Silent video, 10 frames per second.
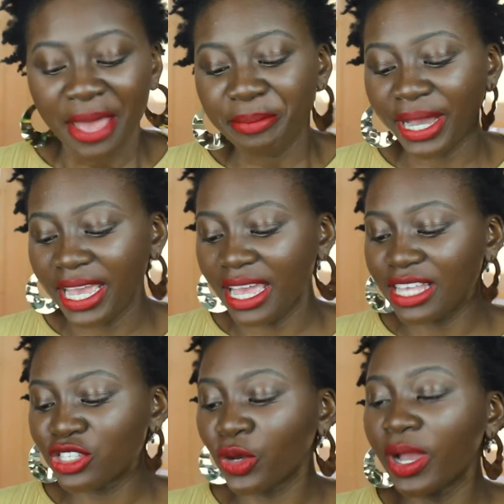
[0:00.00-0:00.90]

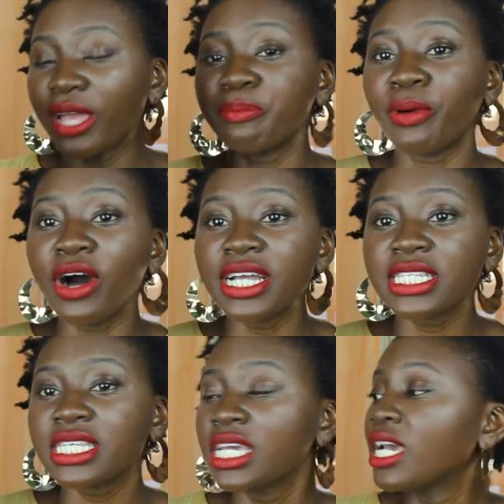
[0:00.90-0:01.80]
But so I
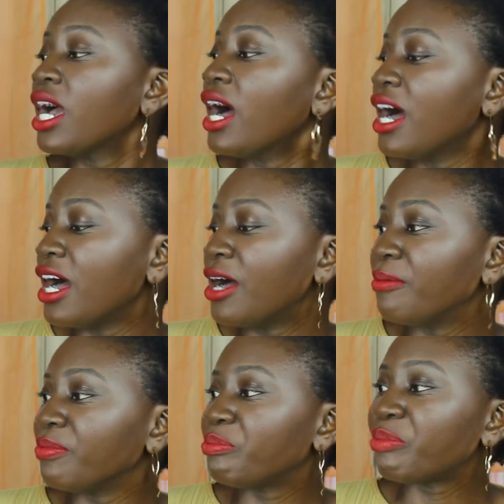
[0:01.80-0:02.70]
bought
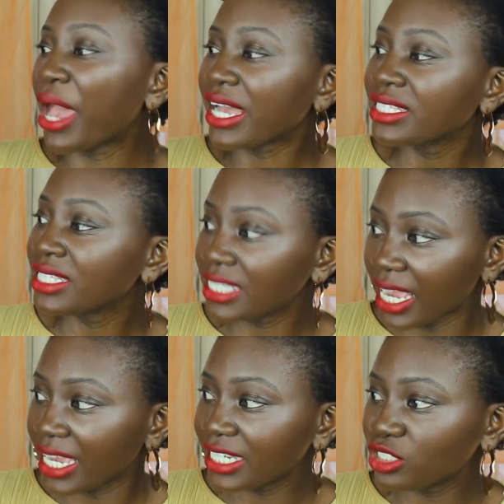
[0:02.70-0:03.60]

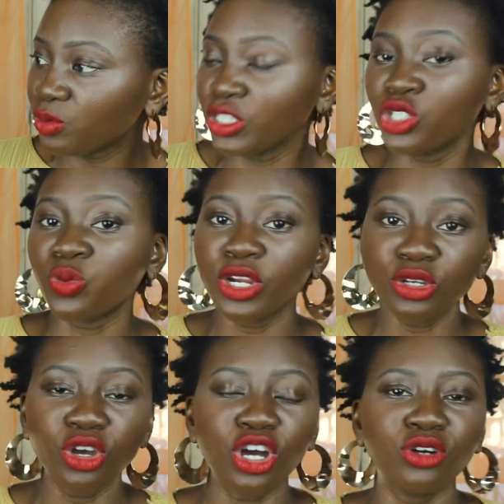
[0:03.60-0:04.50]
Backstage, which is where
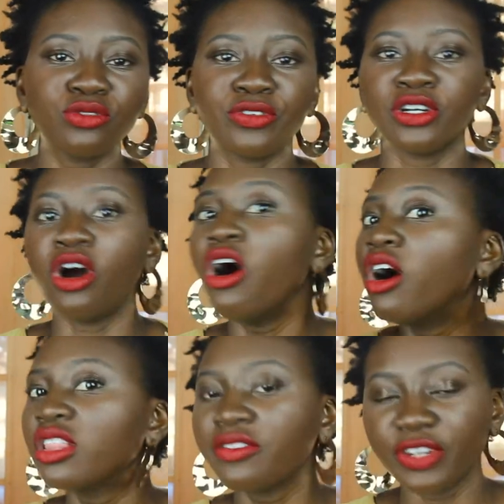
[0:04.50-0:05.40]
you go for
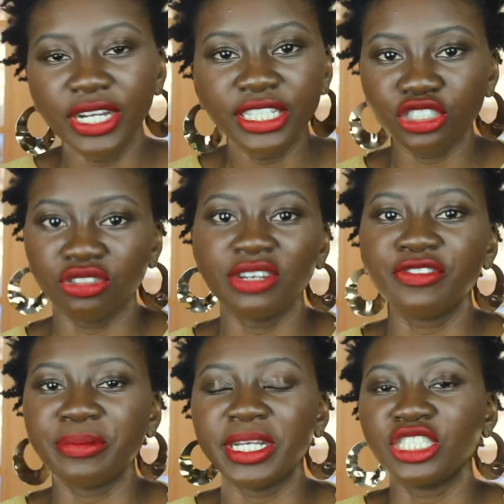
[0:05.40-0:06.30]
all of your industry
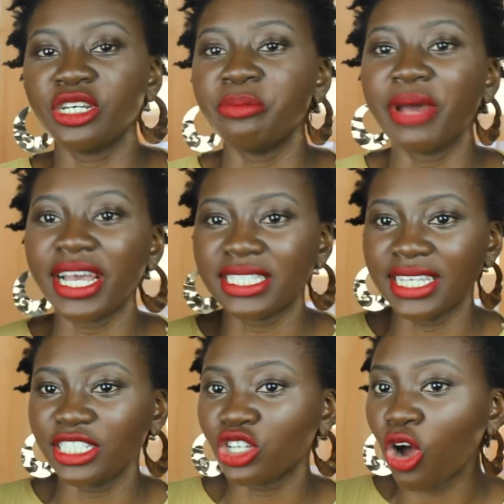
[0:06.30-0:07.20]
information,
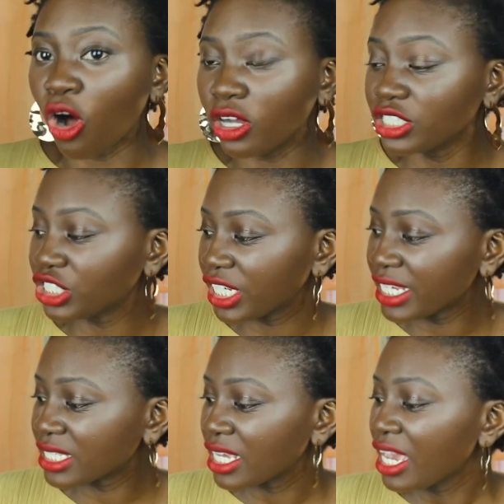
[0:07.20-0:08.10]
Backstage call
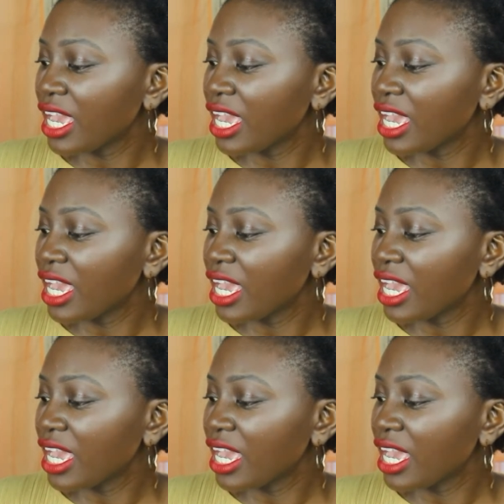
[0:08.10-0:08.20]
sheet.